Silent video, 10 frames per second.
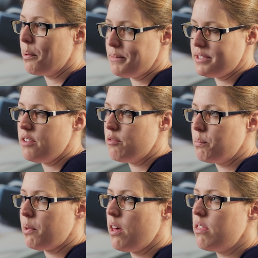a woman's
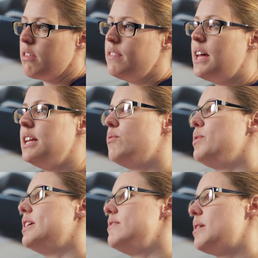given birth, and then if
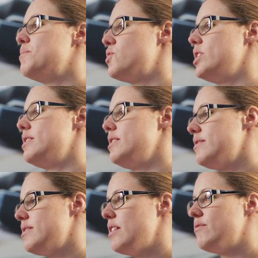we can demonstrate that
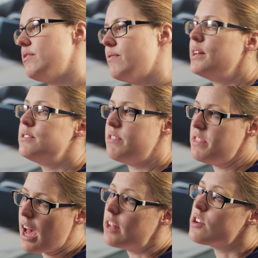it's safe and effective
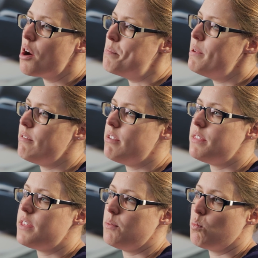in that time
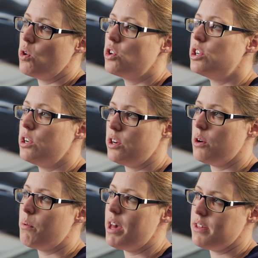period, then one could
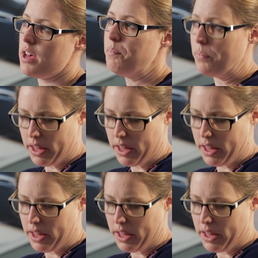look at whether